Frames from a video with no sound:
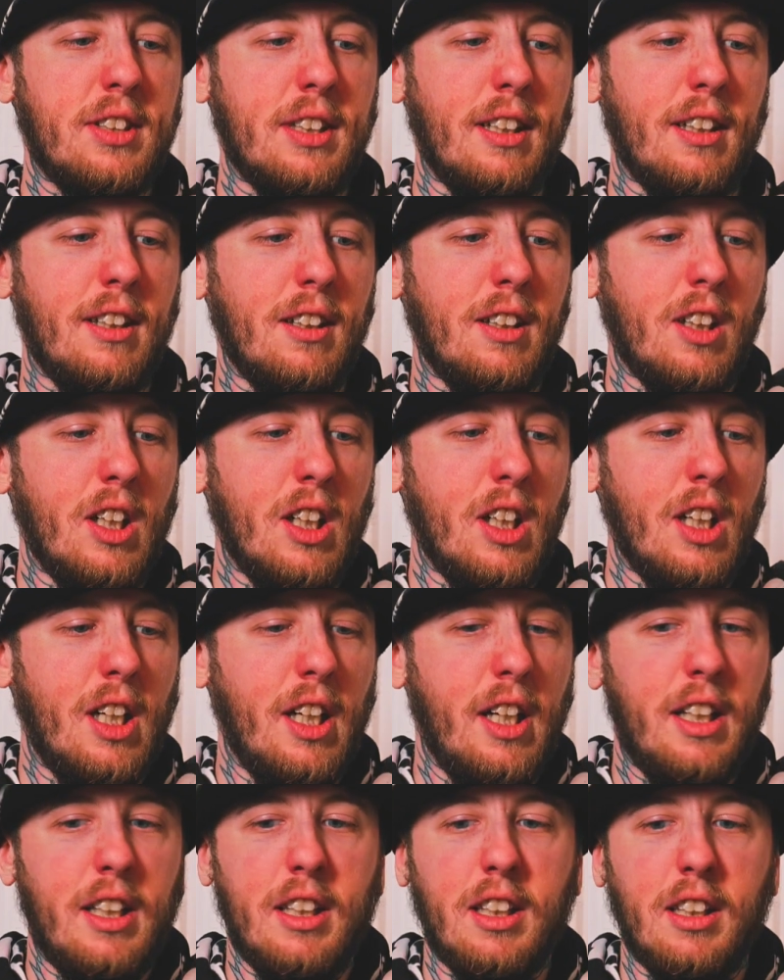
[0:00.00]
here,
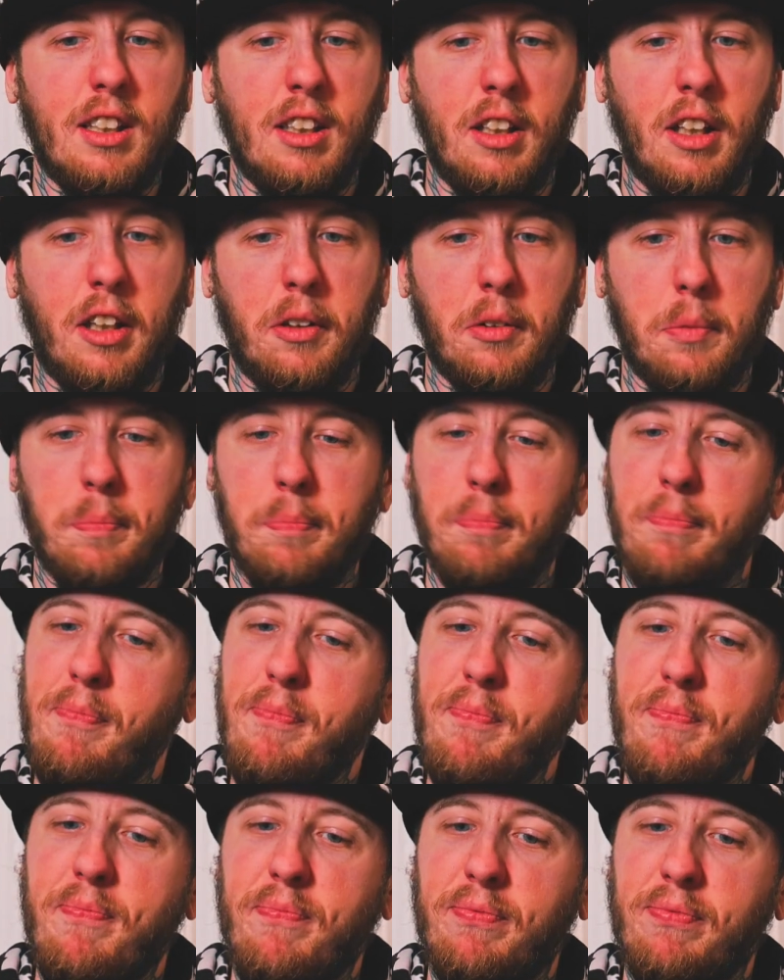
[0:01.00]
you know,
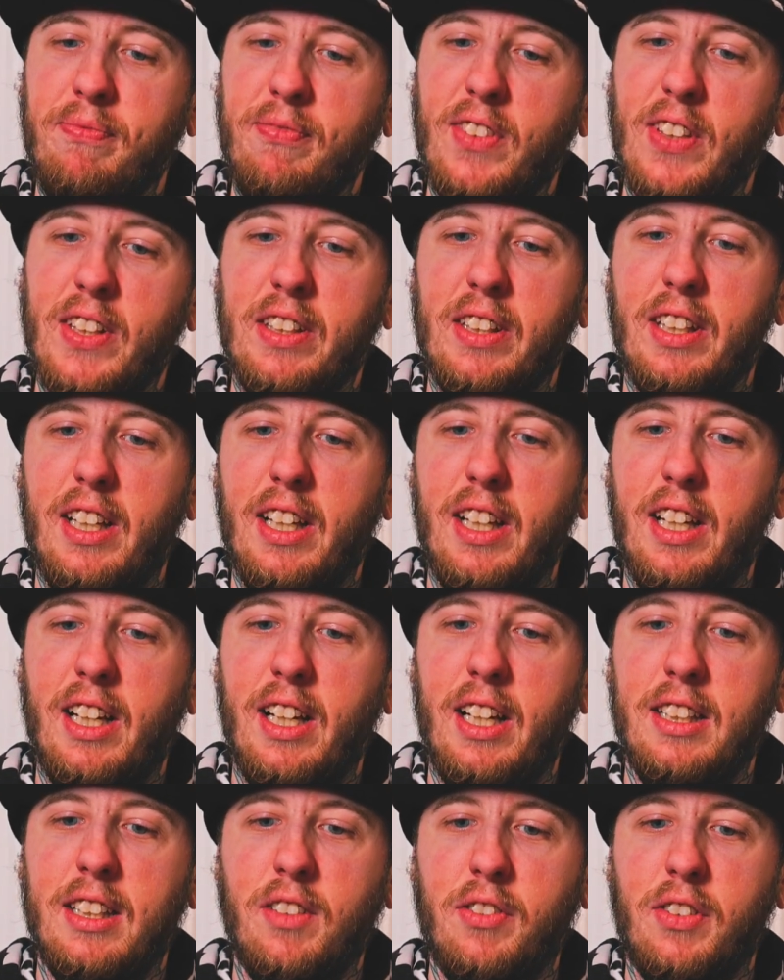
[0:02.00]

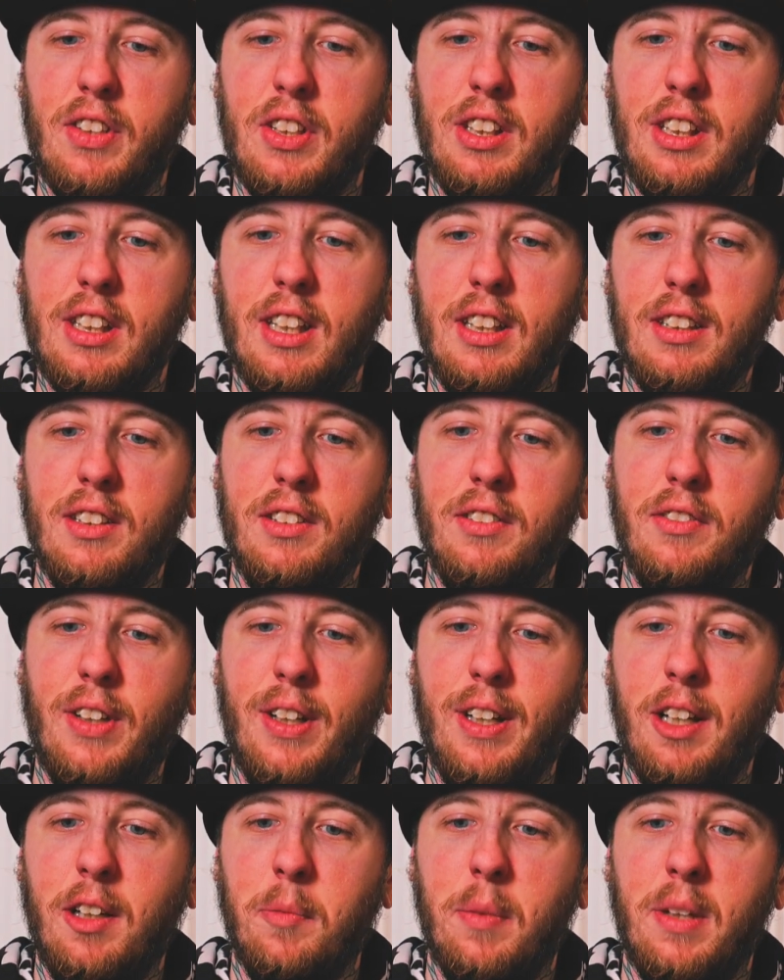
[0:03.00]
I definitely get the
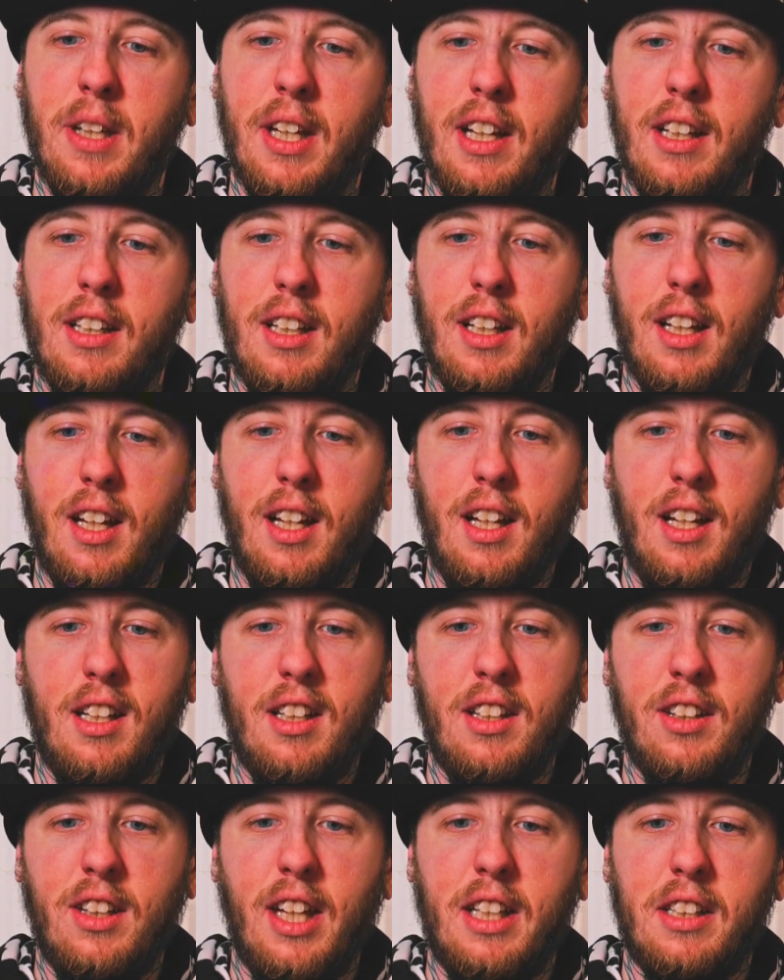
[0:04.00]
vibe
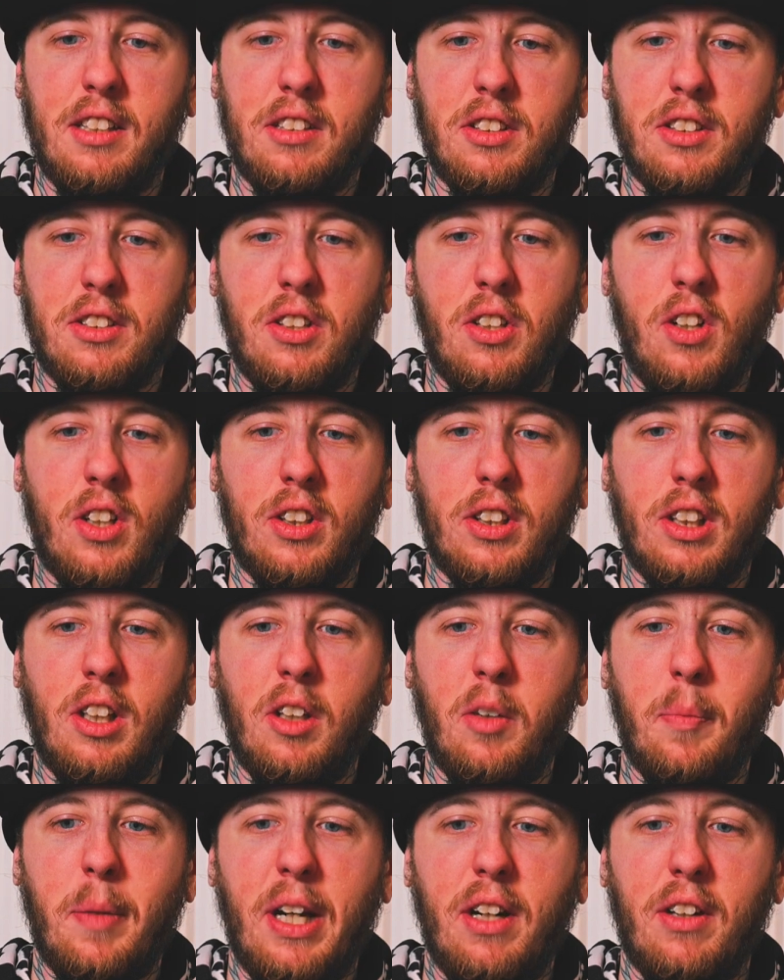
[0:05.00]
that is talking
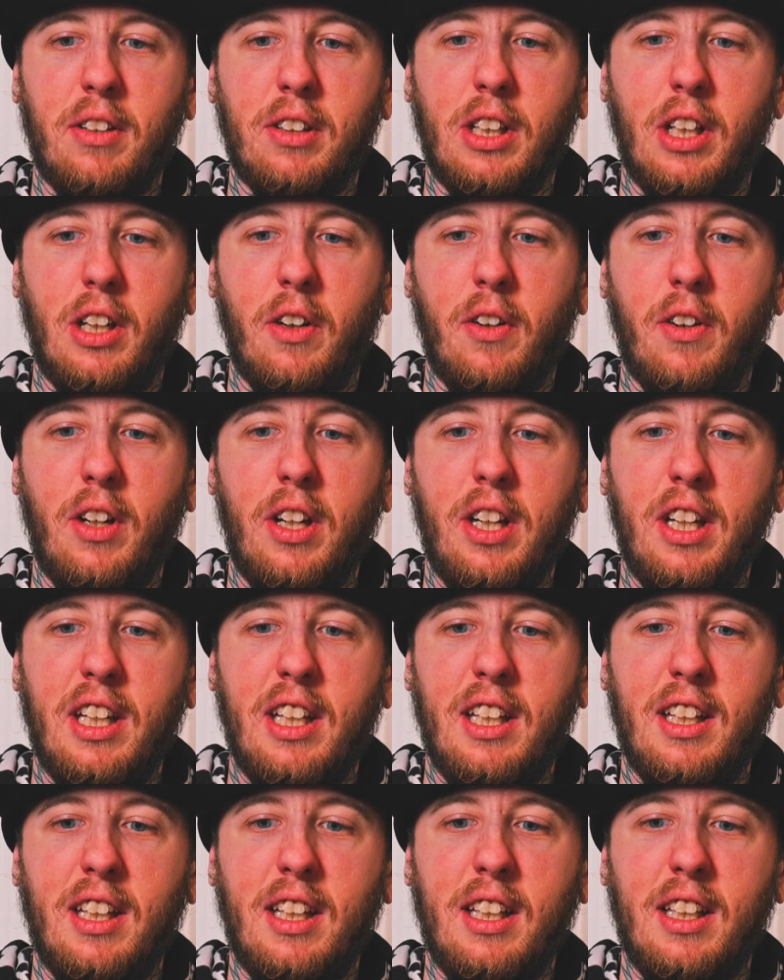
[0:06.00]
about, you know,
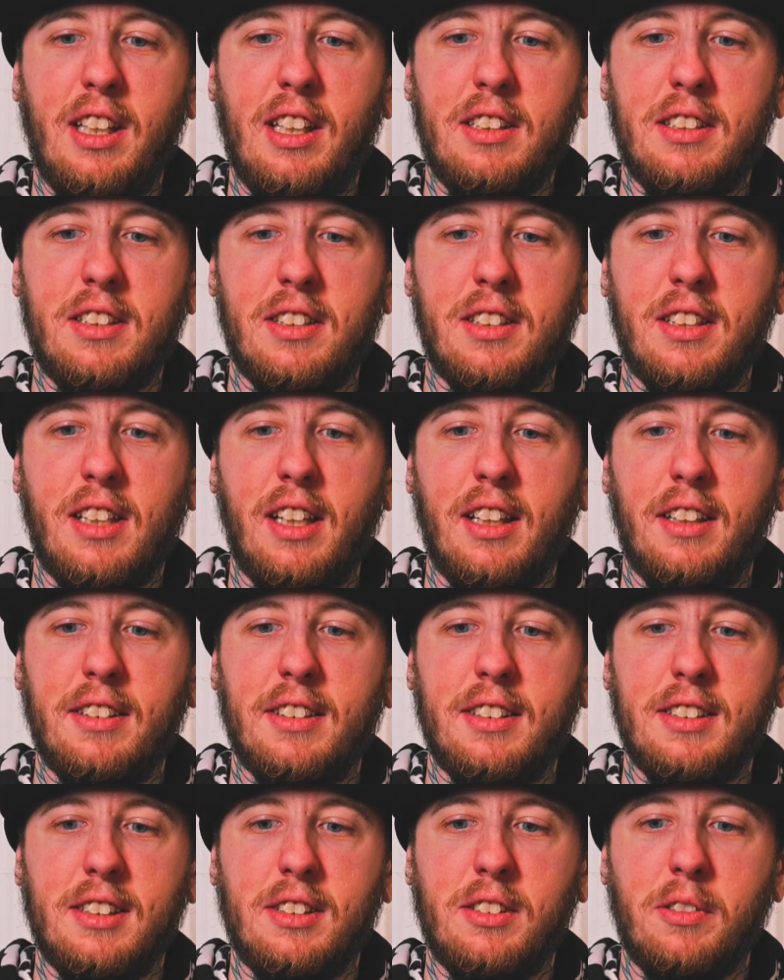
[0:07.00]
in a
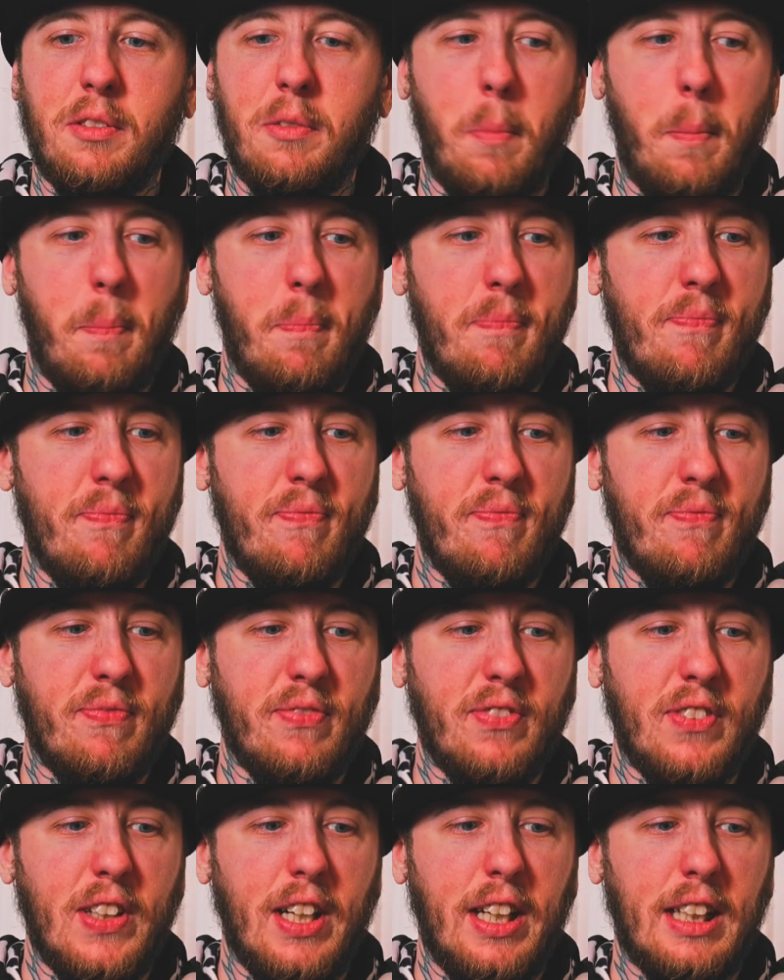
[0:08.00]
sense,
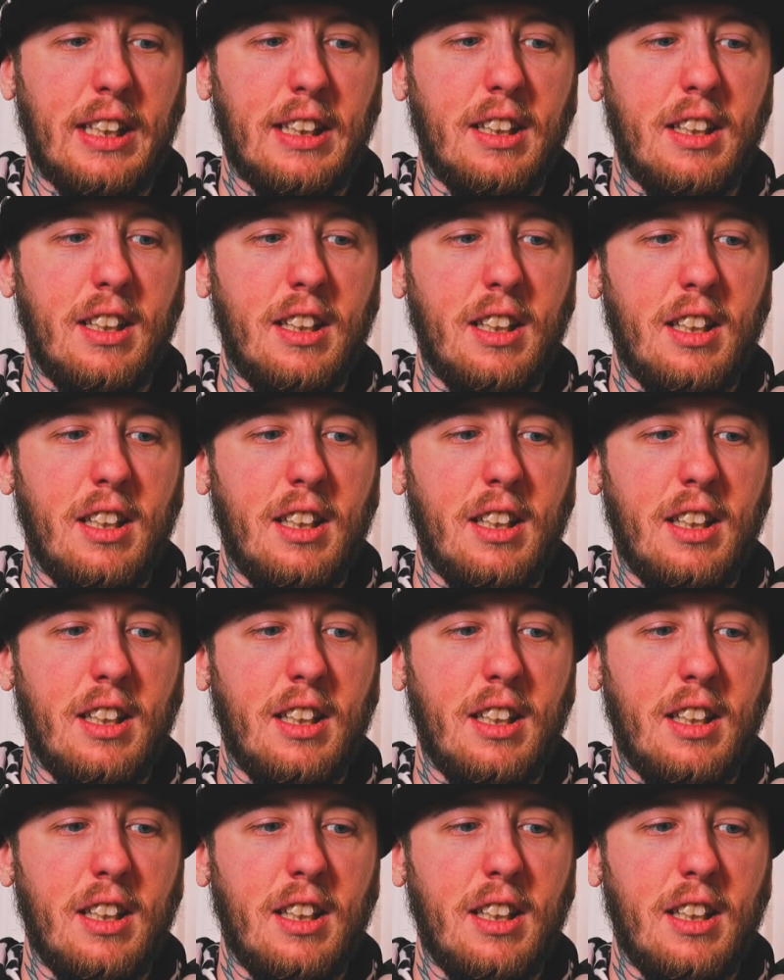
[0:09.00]
like,